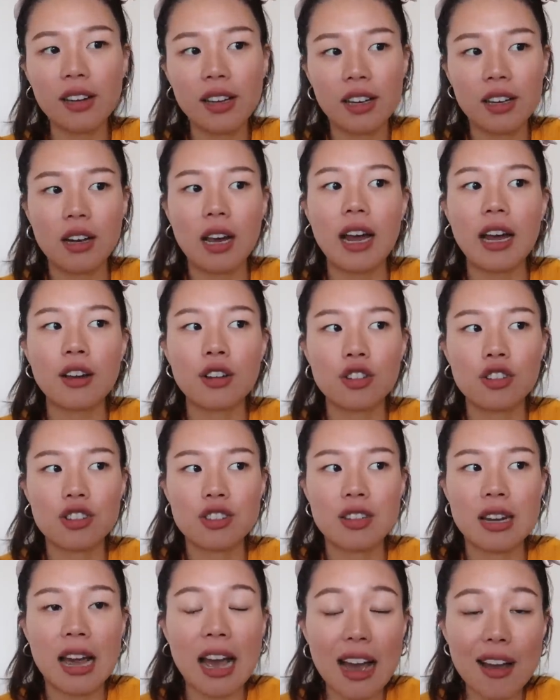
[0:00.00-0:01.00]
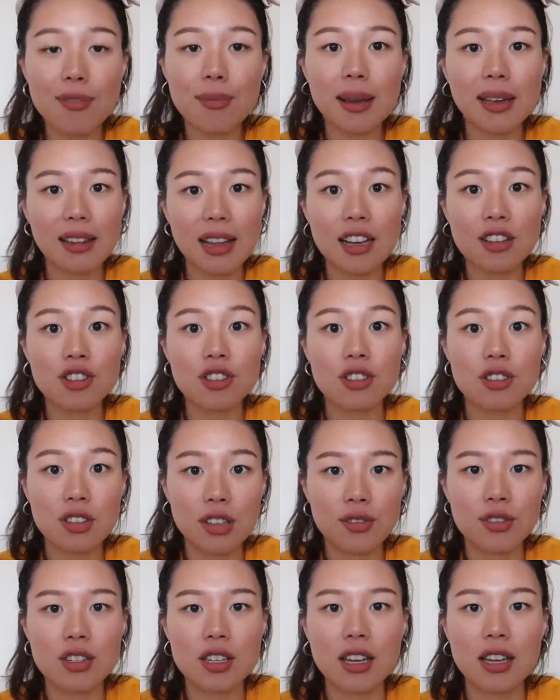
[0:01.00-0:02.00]
and I could just have my lashes
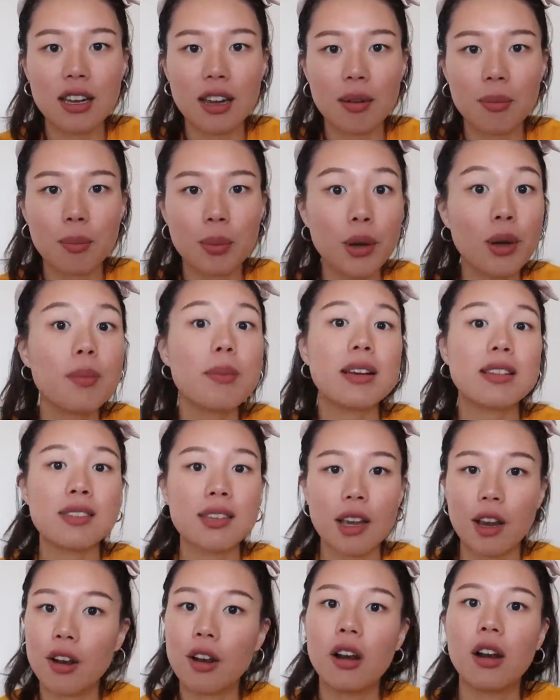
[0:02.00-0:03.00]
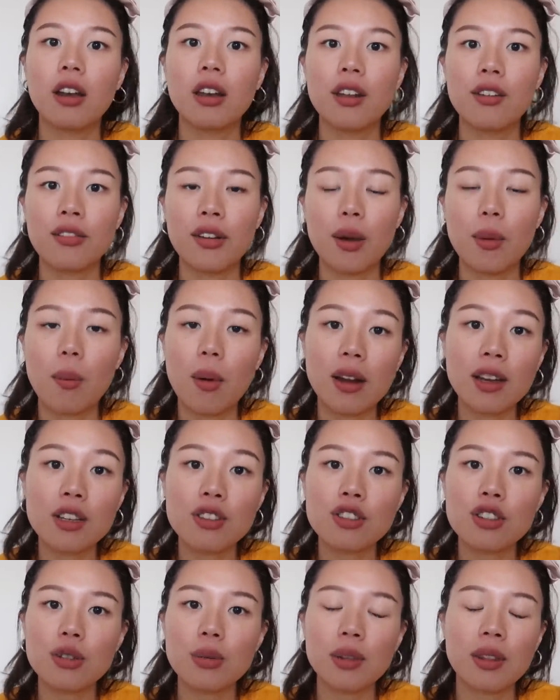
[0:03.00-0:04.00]
lifted and put mascara on if I
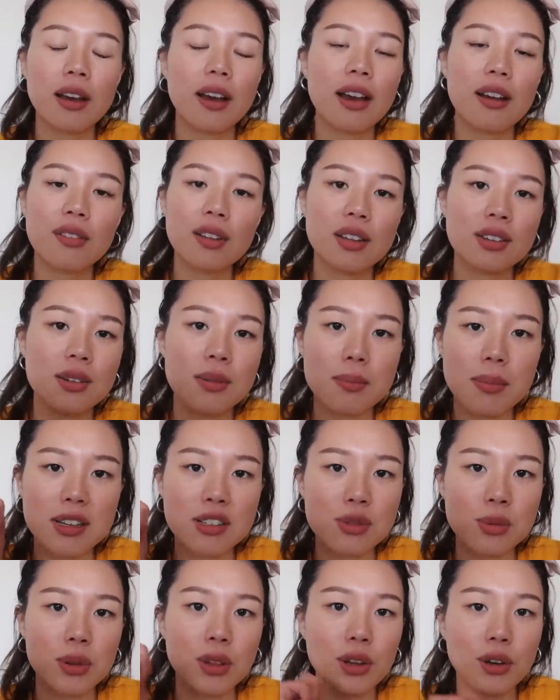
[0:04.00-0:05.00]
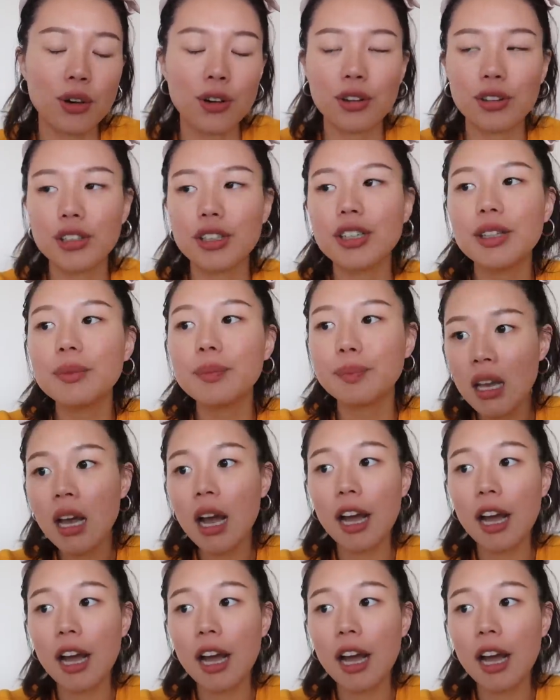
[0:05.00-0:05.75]
wanted to without having to mess with the curler.